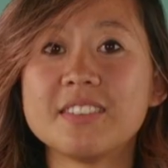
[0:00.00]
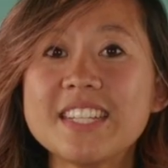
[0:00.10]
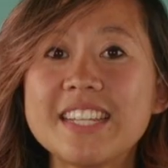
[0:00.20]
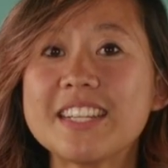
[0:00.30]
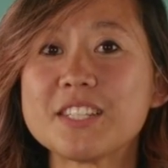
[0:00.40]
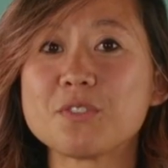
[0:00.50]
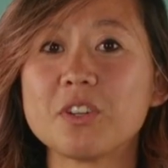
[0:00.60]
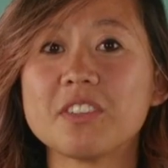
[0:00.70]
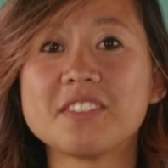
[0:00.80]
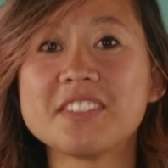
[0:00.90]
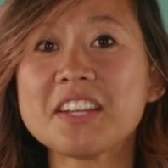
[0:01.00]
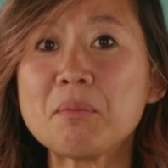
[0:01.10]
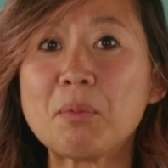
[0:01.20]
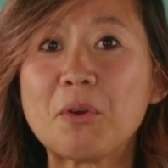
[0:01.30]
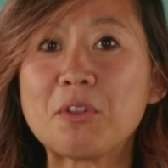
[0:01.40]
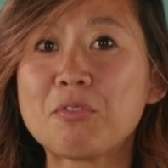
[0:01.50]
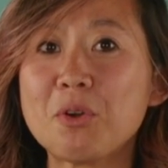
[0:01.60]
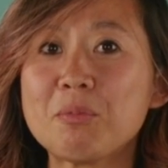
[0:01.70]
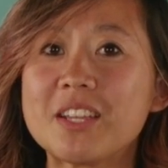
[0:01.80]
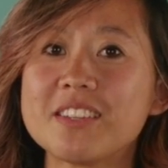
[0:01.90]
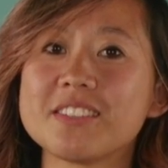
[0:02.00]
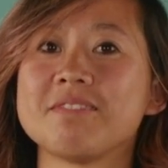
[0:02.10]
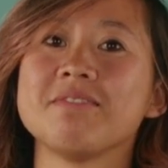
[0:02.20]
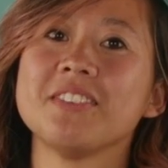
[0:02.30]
D is for decapodiformes,